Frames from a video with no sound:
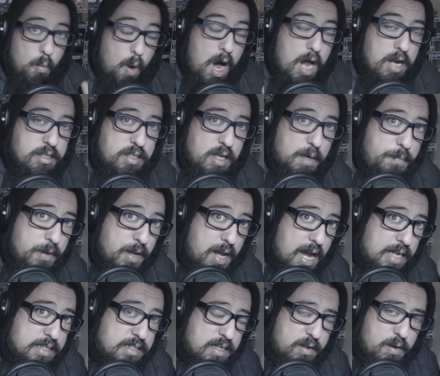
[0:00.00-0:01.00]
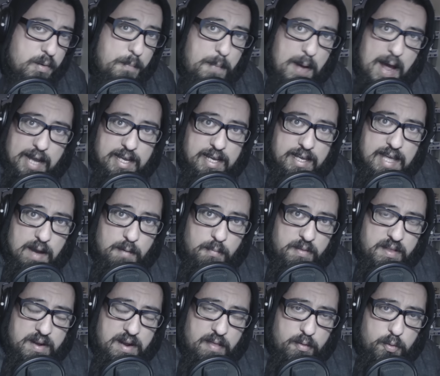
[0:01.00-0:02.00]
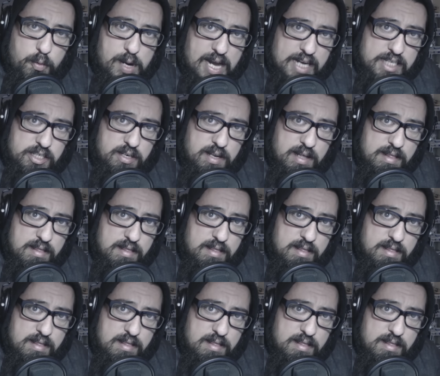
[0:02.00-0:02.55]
What is up you guys, Claudio back again with another reaction,